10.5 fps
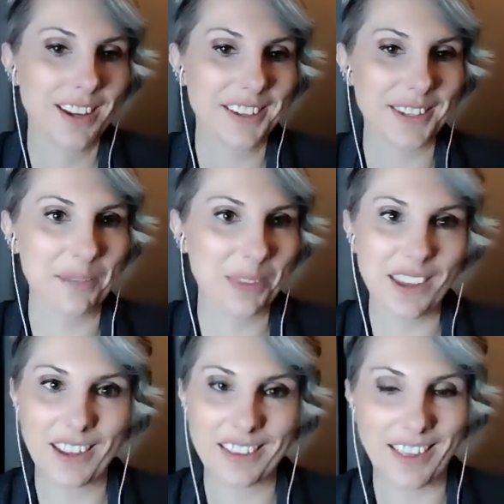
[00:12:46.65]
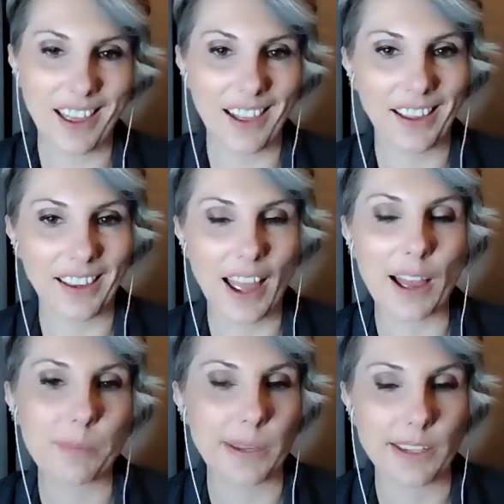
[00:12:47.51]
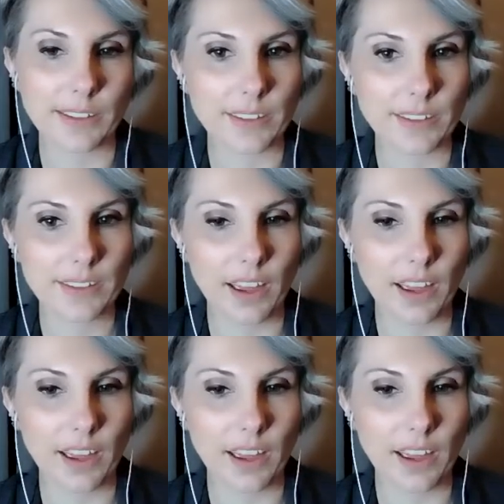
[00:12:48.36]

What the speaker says: something that happens,